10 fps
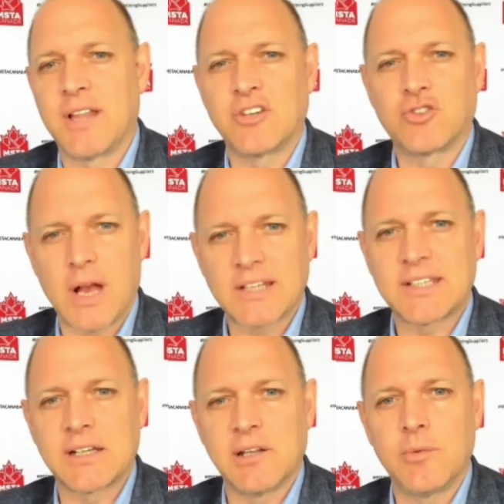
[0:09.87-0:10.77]
that
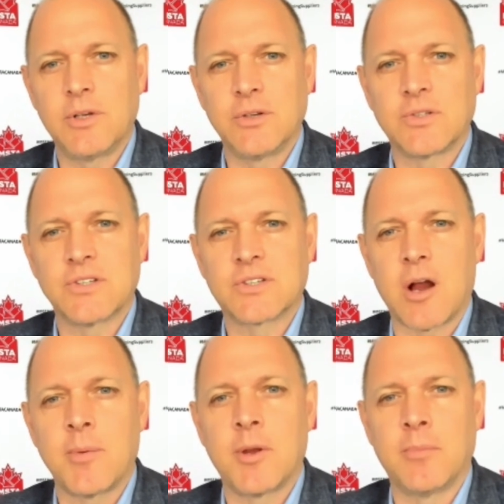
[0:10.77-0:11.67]
drastically reduces
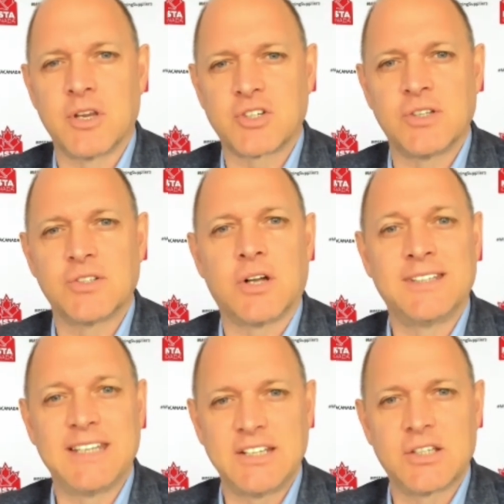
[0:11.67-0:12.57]
carbon emissions
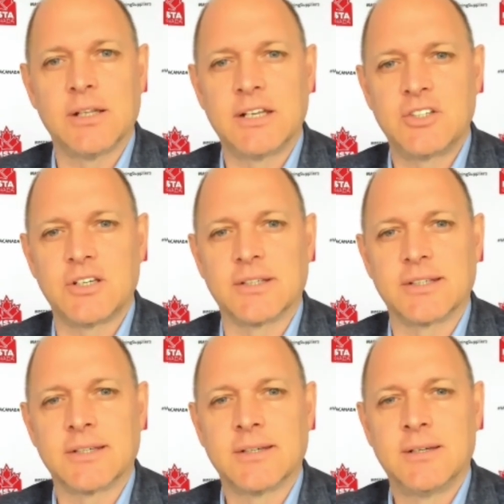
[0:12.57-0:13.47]
on diesel
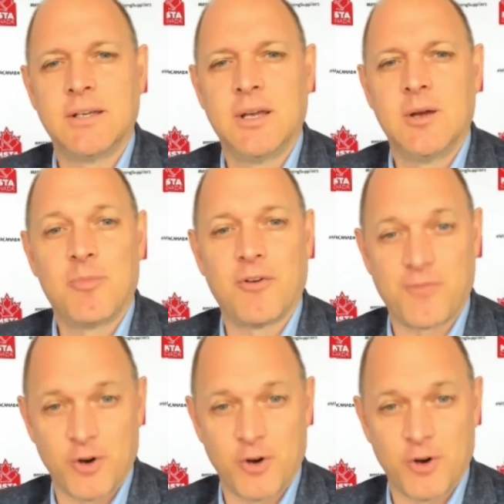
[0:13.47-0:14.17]
engines. But